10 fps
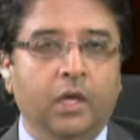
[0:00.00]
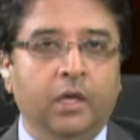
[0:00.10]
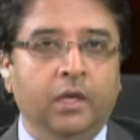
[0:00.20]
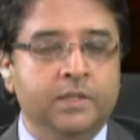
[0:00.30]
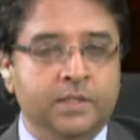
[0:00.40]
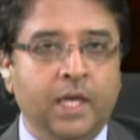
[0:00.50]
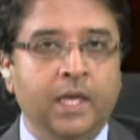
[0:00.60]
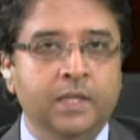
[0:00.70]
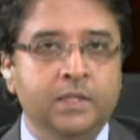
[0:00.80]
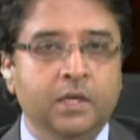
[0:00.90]

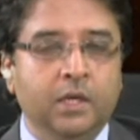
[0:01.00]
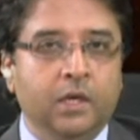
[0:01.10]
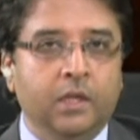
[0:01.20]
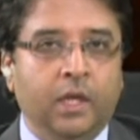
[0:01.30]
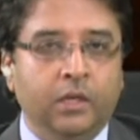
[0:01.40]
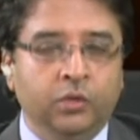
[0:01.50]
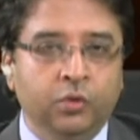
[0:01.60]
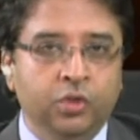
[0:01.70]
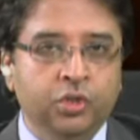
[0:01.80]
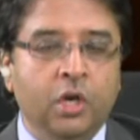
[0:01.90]
says that you
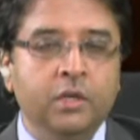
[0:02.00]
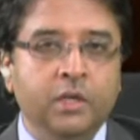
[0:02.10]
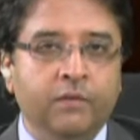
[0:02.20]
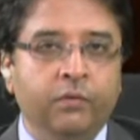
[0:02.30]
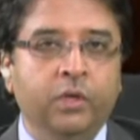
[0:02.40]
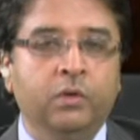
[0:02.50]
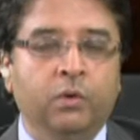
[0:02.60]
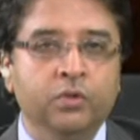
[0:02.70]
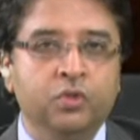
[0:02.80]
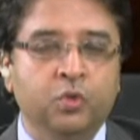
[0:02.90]
shan't have
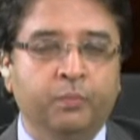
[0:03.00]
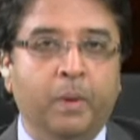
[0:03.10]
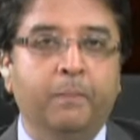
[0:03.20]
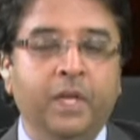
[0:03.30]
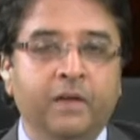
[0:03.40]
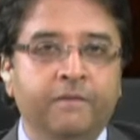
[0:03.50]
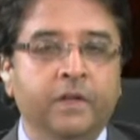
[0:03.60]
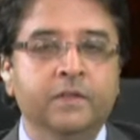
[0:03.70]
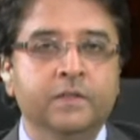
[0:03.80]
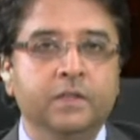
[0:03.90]
recourse to public
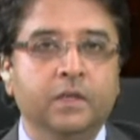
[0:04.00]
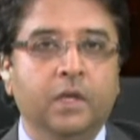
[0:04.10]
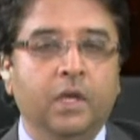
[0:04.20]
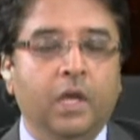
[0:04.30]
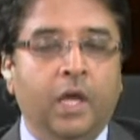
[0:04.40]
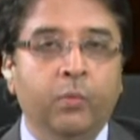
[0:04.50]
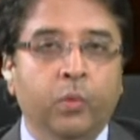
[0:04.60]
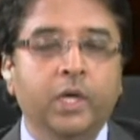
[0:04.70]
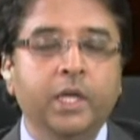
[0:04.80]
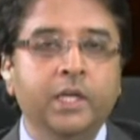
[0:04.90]
funds, and
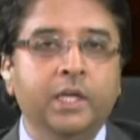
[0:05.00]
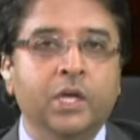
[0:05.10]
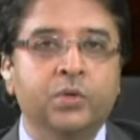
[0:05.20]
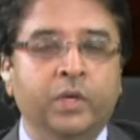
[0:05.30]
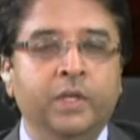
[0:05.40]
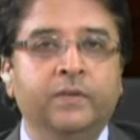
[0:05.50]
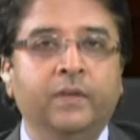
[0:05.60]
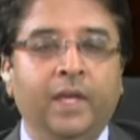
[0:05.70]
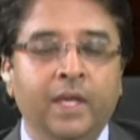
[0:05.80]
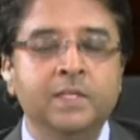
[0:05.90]
working tax credits
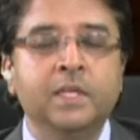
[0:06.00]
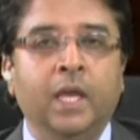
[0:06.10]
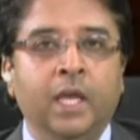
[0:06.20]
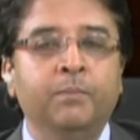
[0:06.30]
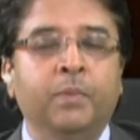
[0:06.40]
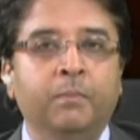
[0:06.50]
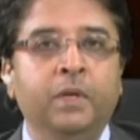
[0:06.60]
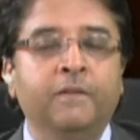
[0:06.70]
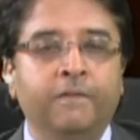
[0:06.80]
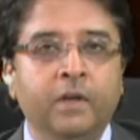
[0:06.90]
is a
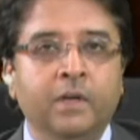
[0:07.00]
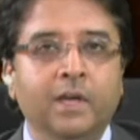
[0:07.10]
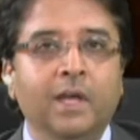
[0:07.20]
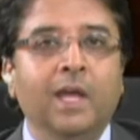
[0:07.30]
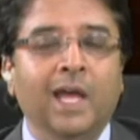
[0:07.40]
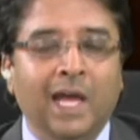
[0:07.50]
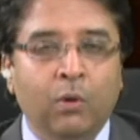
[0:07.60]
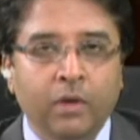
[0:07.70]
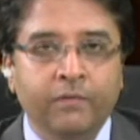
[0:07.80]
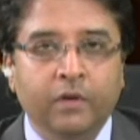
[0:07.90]
public fund.
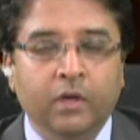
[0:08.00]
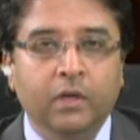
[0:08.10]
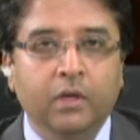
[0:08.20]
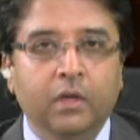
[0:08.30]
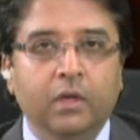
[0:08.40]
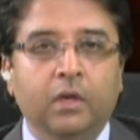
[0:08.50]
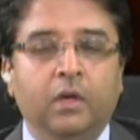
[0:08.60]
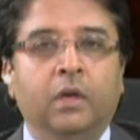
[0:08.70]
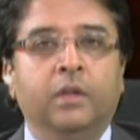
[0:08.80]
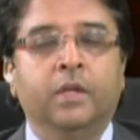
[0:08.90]
However,
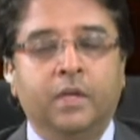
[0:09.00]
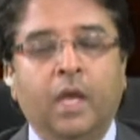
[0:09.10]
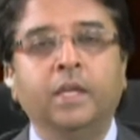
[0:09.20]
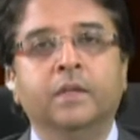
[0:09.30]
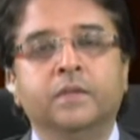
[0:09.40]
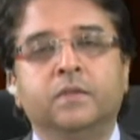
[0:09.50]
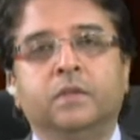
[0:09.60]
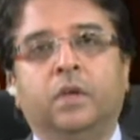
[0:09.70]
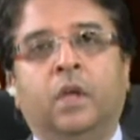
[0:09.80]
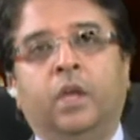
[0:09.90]
the guidance
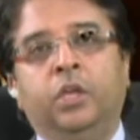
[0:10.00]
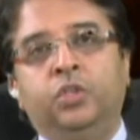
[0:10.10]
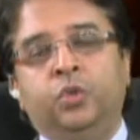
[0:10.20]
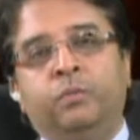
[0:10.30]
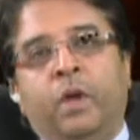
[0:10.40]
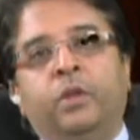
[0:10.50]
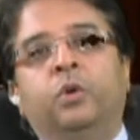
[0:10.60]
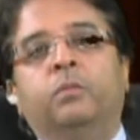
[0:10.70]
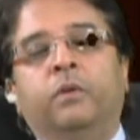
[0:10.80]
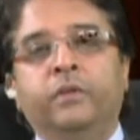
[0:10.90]
issued by the
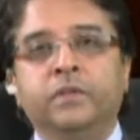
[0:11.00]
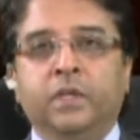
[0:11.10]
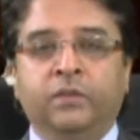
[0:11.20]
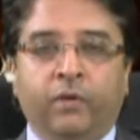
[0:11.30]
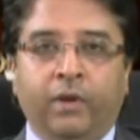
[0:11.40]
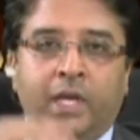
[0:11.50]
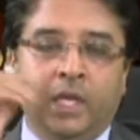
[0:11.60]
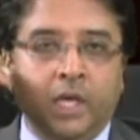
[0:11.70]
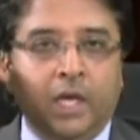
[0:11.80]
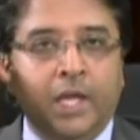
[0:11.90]
Home Office is very
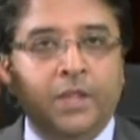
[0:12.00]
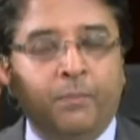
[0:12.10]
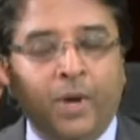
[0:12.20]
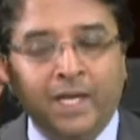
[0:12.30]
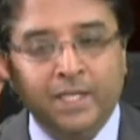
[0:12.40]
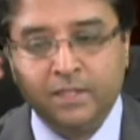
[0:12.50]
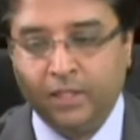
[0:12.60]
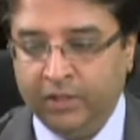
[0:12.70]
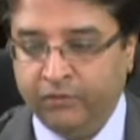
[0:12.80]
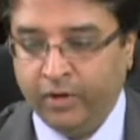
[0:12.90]
clear, and the practice
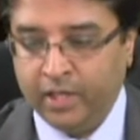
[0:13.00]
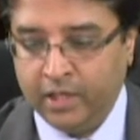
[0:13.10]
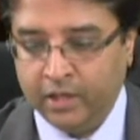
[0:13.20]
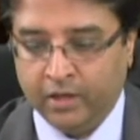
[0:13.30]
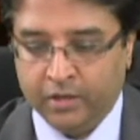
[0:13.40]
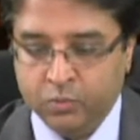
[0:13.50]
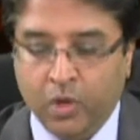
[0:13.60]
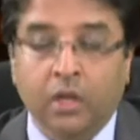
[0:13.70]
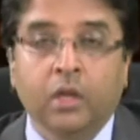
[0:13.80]
is very clear as well,